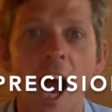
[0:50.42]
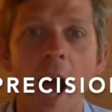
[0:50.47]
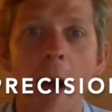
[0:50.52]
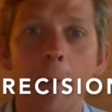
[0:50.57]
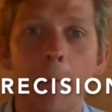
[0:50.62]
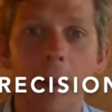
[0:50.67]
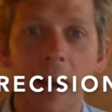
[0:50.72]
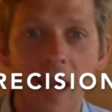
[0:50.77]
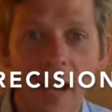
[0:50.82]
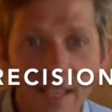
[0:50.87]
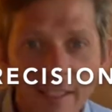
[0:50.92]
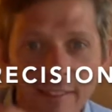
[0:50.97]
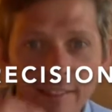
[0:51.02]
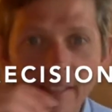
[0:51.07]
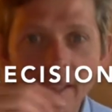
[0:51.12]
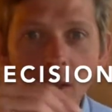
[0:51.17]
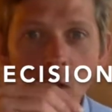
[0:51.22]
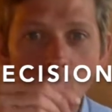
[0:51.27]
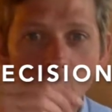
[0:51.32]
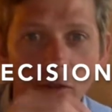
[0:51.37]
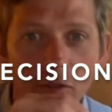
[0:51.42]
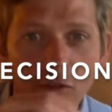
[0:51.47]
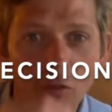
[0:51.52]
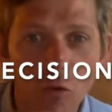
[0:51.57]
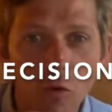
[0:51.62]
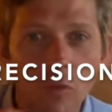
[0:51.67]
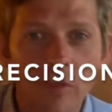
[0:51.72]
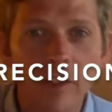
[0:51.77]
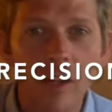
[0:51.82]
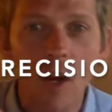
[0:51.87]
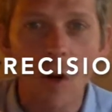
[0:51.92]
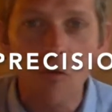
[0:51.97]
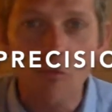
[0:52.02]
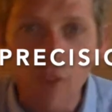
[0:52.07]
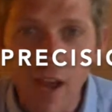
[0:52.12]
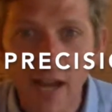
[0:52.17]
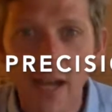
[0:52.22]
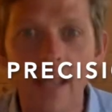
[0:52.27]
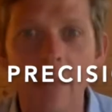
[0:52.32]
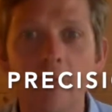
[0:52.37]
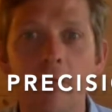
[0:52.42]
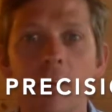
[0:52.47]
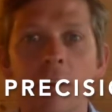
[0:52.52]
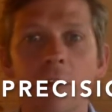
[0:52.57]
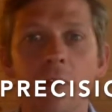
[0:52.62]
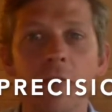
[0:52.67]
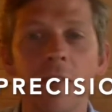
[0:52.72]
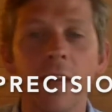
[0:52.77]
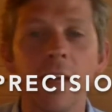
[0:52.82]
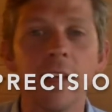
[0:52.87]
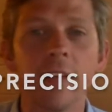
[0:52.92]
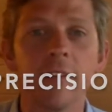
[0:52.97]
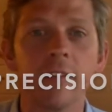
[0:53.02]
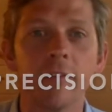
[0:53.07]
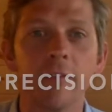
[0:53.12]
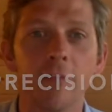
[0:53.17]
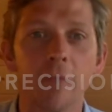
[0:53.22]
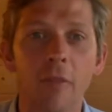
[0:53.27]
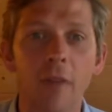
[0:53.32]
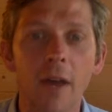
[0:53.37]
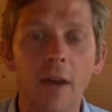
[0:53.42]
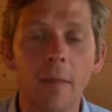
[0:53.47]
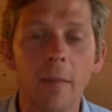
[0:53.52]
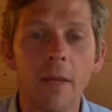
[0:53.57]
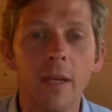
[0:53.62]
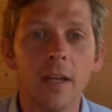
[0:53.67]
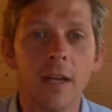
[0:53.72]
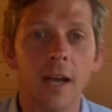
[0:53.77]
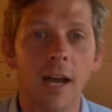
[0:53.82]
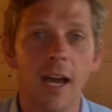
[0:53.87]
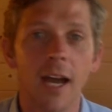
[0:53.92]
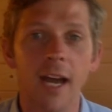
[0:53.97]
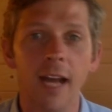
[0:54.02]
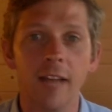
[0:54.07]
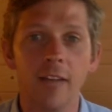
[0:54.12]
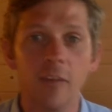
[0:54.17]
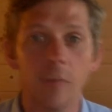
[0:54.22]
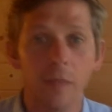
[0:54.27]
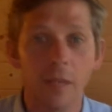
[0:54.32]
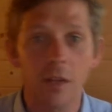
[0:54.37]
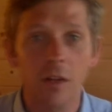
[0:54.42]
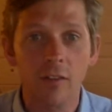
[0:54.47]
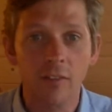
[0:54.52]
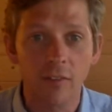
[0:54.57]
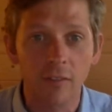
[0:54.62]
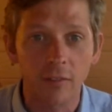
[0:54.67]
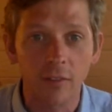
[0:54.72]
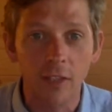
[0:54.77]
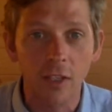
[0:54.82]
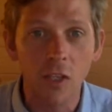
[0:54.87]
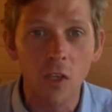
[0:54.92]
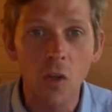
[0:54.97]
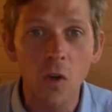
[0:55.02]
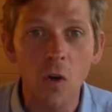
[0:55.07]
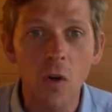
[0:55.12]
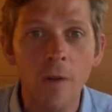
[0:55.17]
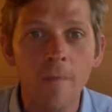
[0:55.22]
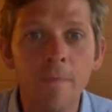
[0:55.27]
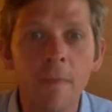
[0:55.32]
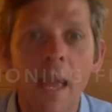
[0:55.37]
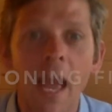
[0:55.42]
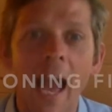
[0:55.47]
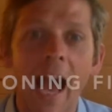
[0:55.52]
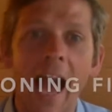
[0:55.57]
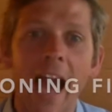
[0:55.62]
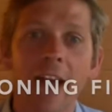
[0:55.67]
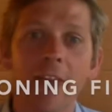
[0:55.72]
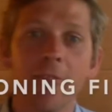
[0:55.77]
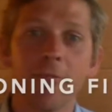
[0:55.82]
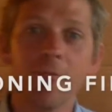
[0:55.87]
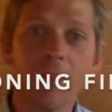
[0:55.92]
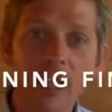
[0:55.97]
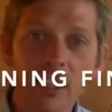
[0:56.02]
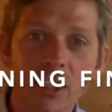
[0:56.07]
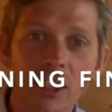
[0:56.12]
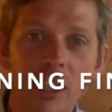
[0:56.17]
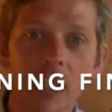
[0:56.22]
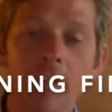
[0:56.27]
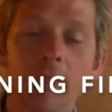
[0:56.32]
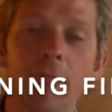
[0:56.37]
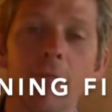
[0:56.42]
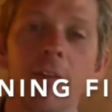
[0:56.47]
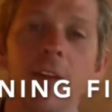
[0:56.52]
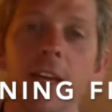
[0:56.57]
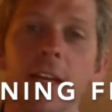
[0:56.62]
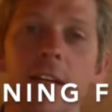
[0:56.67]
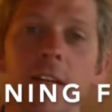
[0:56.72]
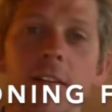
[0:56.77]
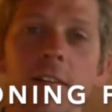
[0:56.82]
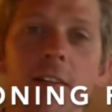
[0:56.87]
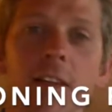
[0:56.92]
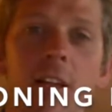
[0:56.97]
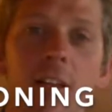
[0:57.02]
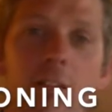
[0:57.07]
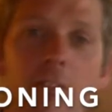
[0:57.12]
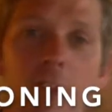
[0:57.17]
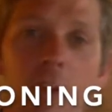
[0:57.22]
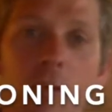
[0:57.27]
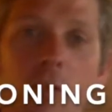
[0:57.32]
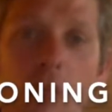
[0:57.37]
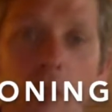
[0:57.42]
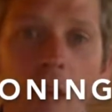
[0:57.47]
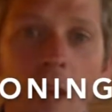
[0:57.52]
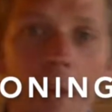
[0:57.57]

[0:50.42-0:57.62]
placing your straws correctly for the fingers and thumb to be nice and secure, and functioning fingers. So do they